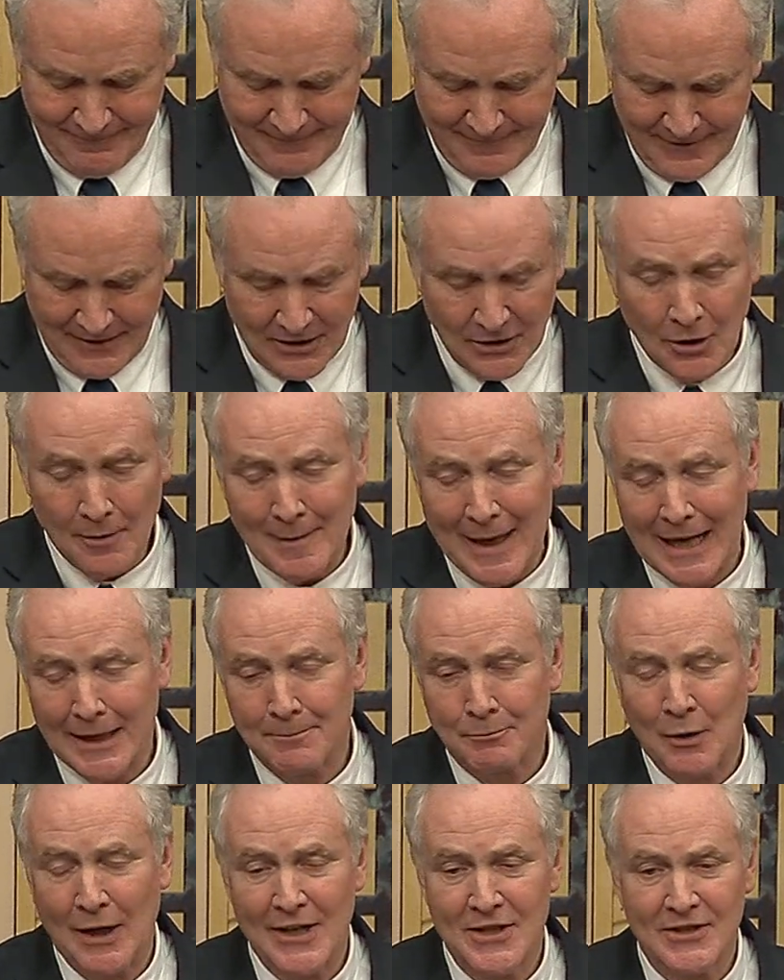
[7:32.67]
You know, Madam
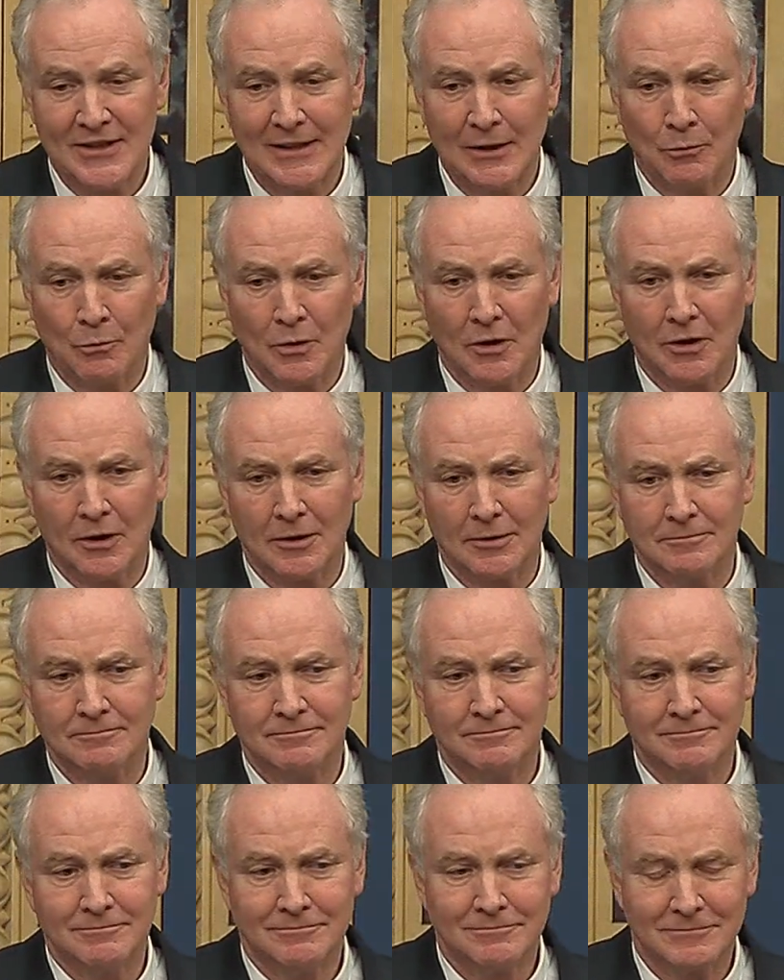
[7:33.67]
President, we're
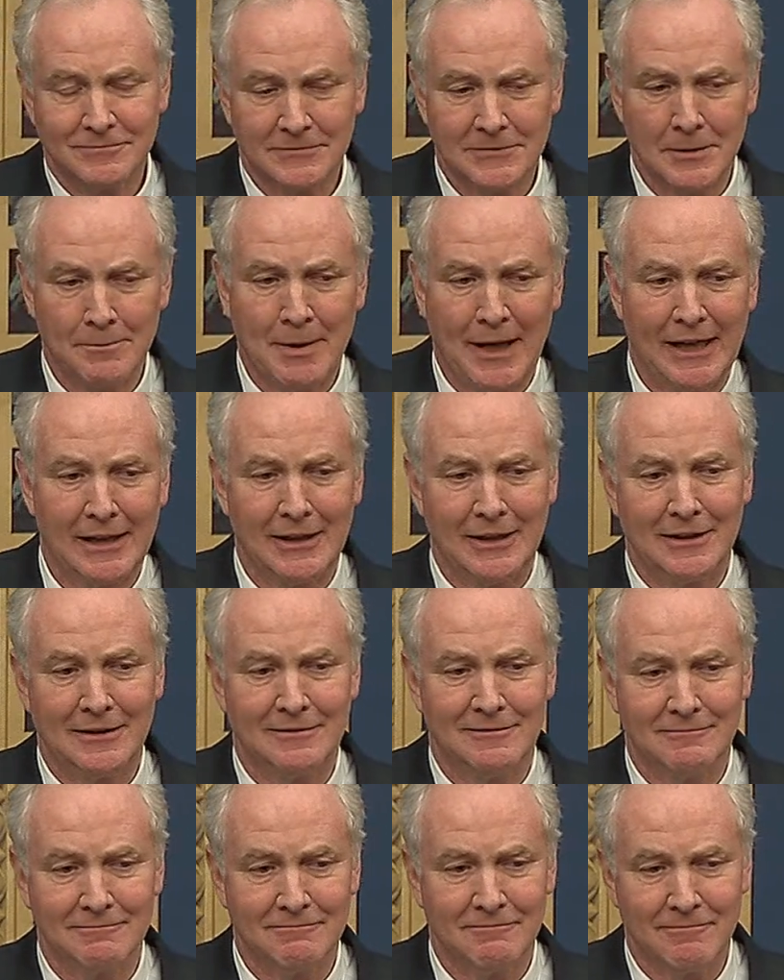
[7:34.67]

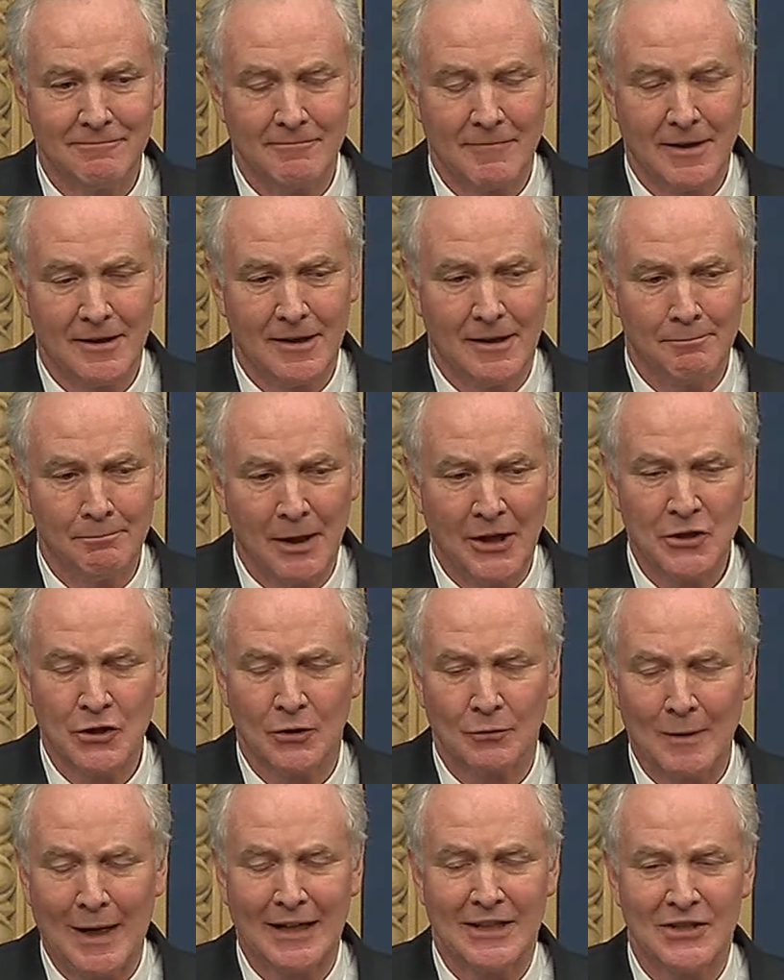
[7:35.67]
debating a
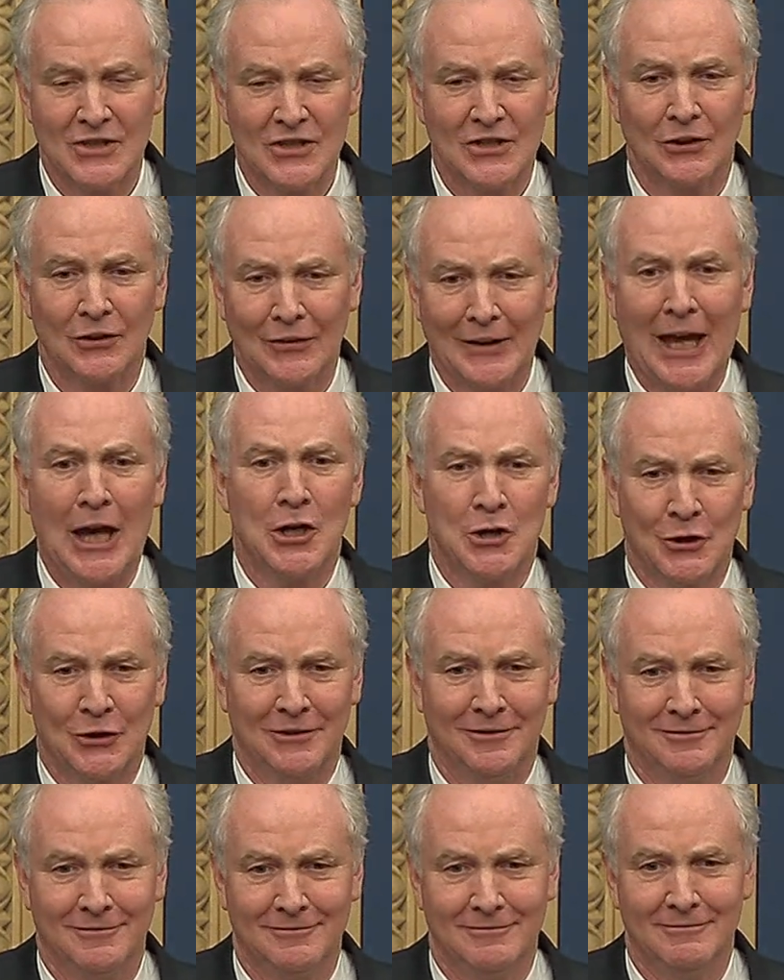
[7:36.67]
budget reconciliation
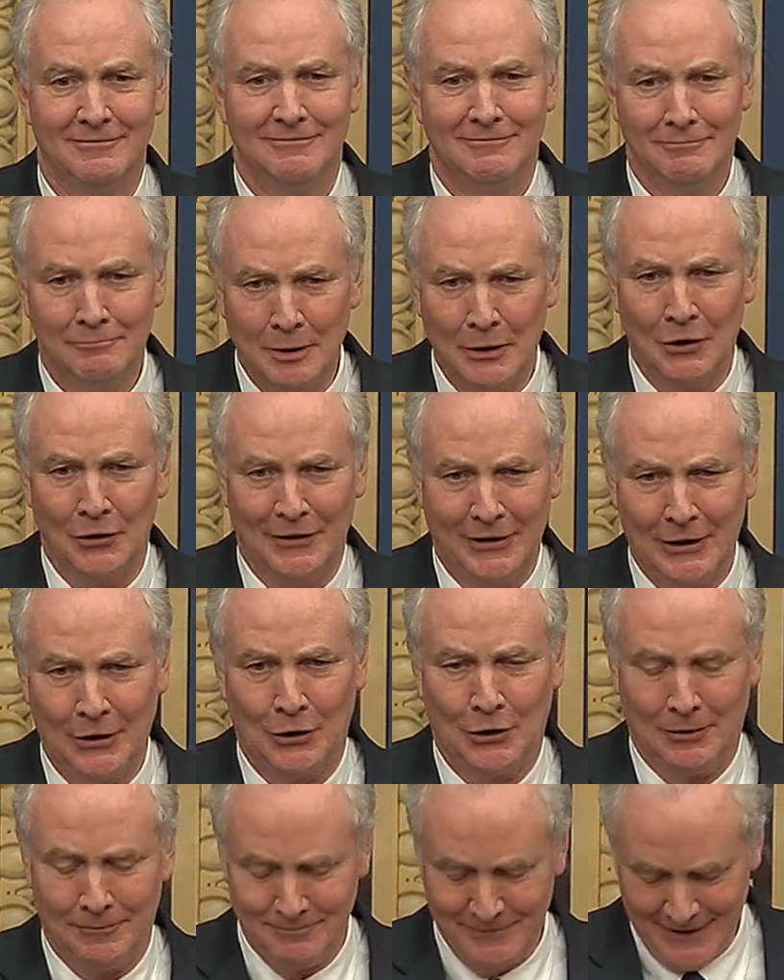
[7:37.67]
bill
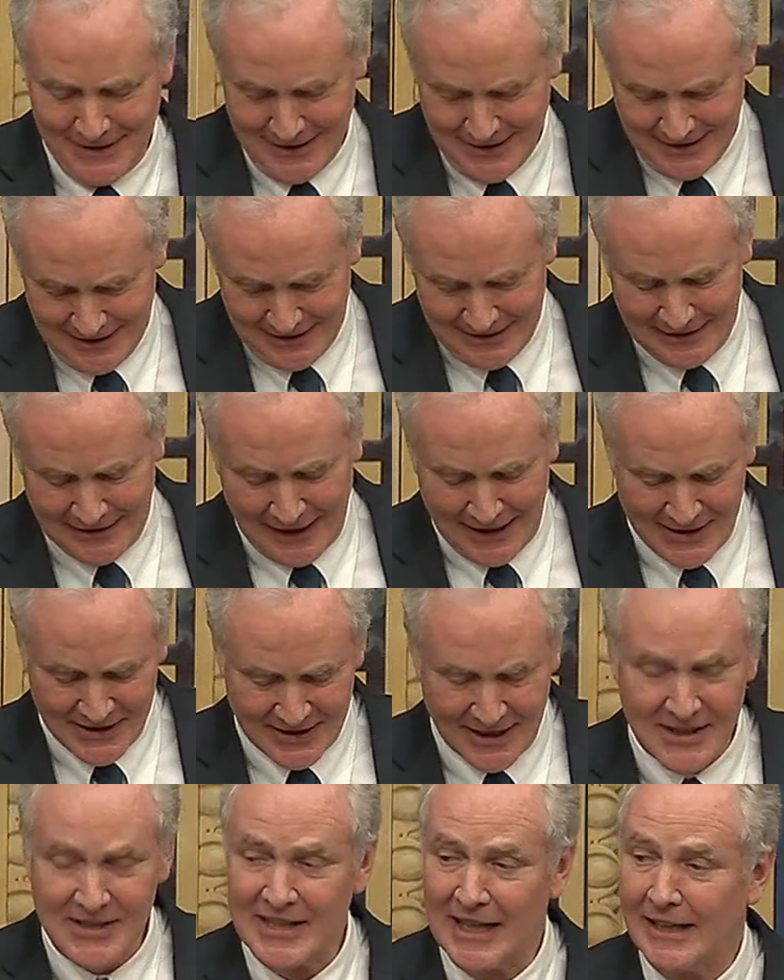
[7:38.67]
here in the United
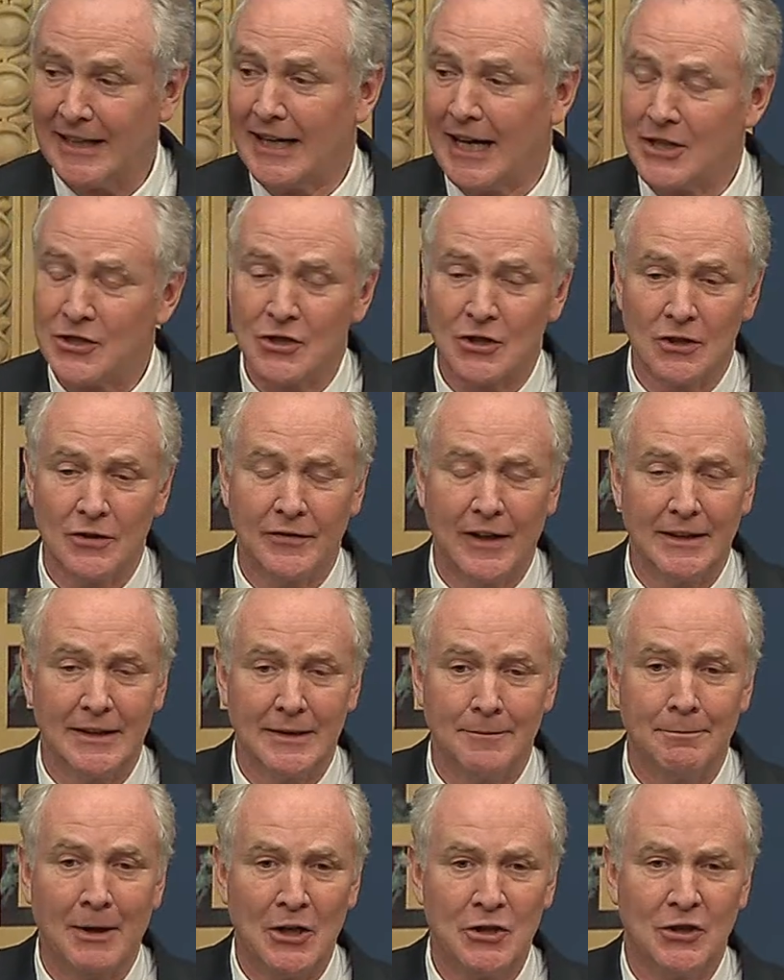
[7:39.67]
States Senate. I serve on the
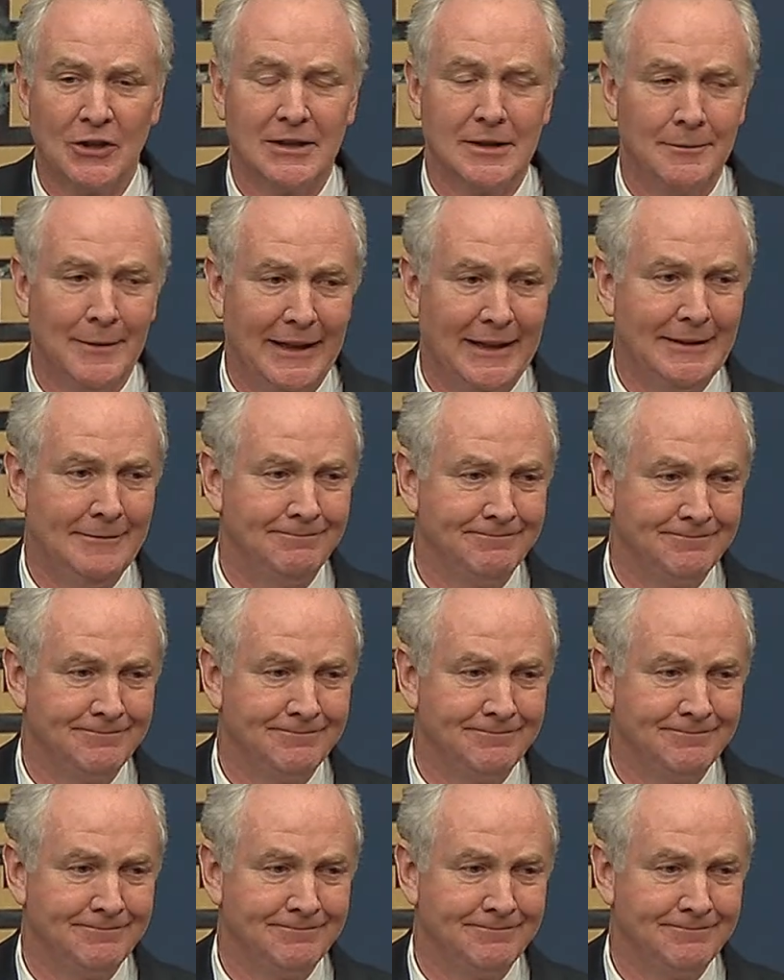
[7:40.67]
Budget Committee.